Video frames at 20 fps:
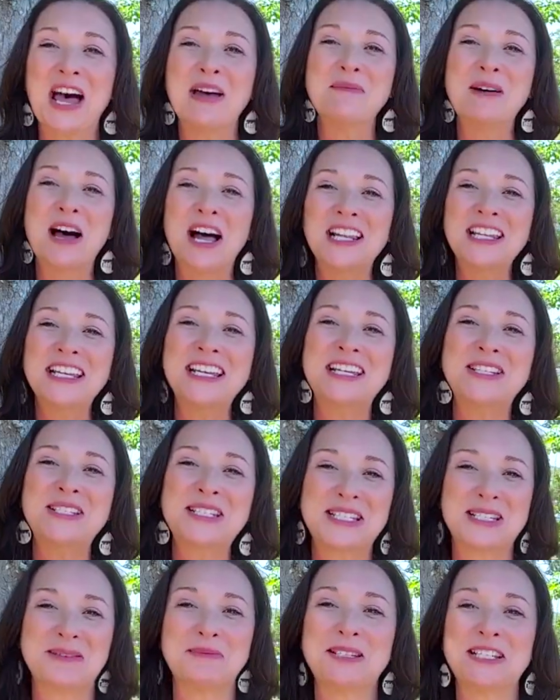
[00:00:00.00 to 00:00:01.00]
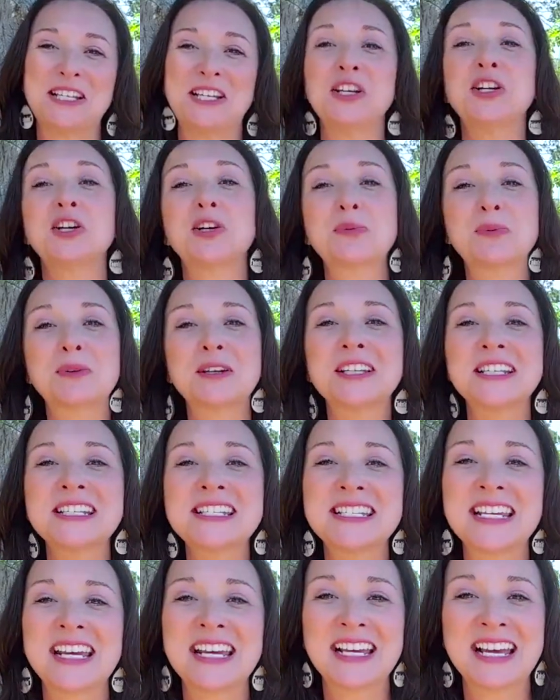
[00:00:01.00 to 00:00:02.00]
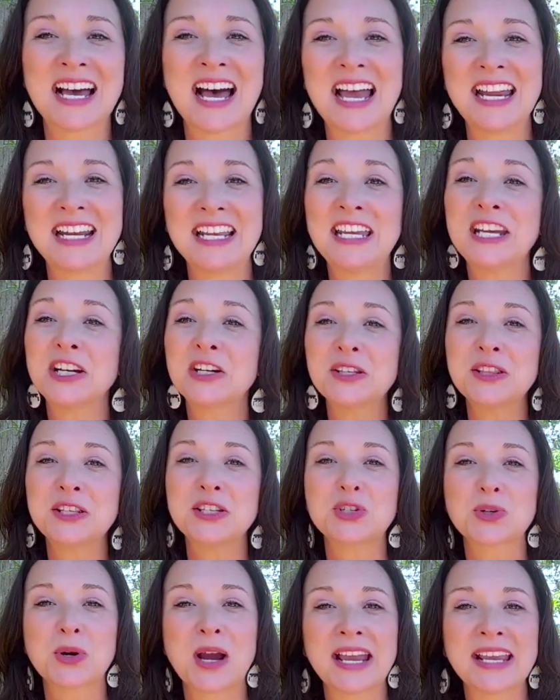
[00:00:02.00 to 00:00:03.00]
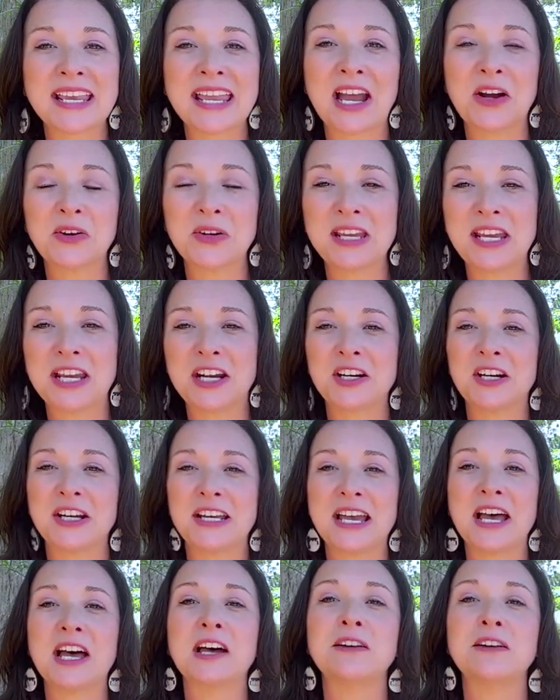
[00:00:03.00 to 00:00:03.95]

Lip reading: I'm Holly Ann Simpson, your real estate guide here in the Tri-County area